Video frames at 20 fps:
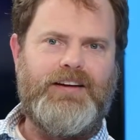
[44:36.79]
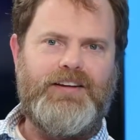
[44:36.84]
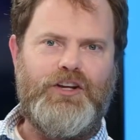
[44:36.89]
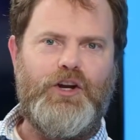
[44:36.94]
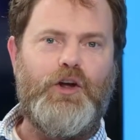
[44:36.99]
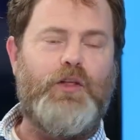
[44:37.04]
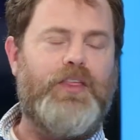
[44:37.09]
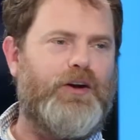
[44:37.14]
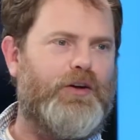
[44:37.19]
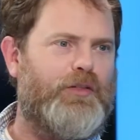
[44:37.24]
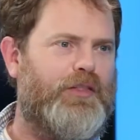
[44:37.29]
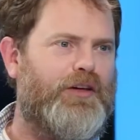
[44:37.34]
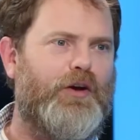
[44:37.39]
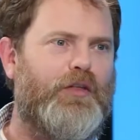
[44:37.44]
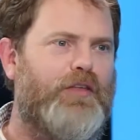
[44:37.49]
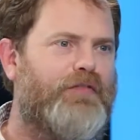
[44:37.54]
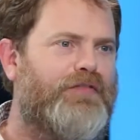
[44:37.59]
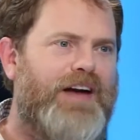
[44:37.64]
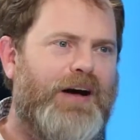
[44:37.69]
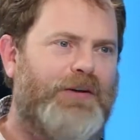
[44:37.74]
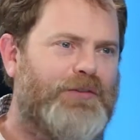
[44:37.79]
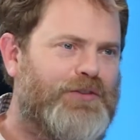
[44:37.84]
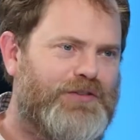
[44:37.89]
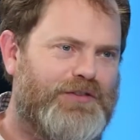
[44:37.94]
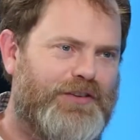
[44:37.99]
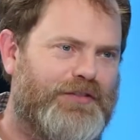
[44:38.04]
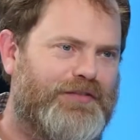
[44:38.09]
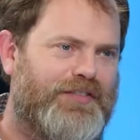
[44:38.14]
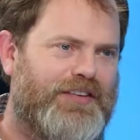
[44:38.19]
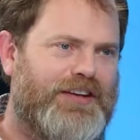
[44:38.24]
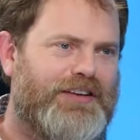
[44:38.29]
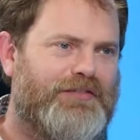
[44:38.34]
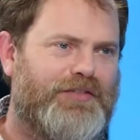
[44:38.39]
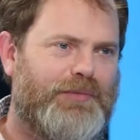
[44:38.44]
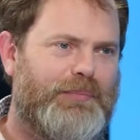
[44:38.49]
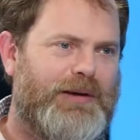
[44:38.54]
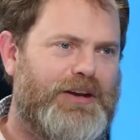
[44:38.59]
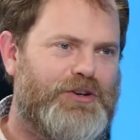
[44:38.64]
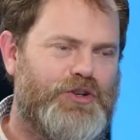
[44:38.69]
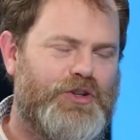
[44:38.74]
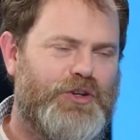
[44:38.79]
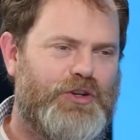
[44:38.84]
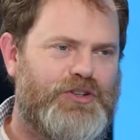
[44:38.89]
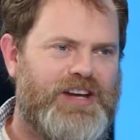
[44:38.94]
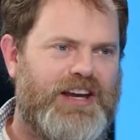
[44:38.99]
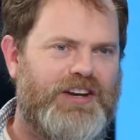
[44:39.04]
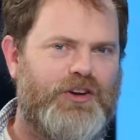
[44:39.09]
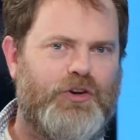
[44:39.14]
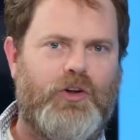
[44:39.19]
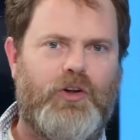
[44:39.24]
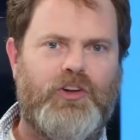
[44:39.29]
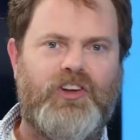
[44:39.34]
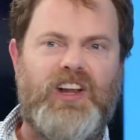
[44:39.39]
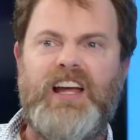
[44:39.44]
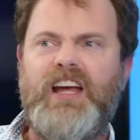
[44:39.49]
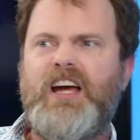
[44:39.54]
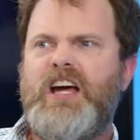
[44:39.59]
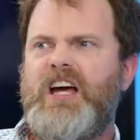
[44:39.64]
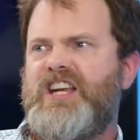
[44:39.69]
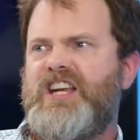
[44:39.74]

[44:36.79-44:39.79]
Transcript: You know, they're, they're the fountains of information. They're ten-year-olds. Like,